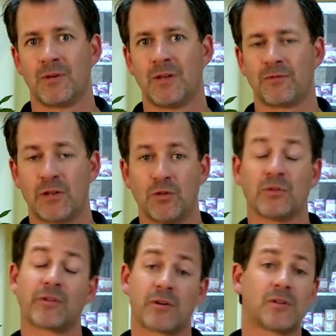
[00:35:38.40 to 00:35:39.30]
And if they do
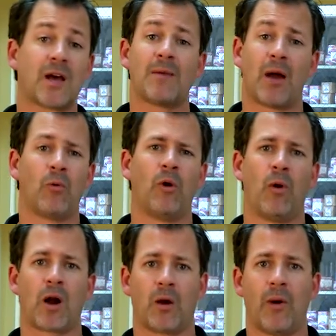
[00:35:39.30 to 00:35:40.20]
it the third time, I will
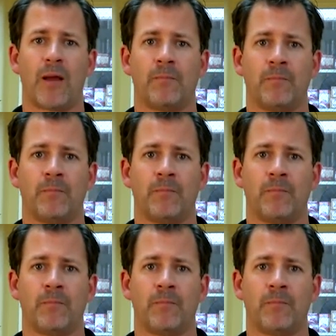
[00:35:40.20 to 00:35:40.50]
walk away.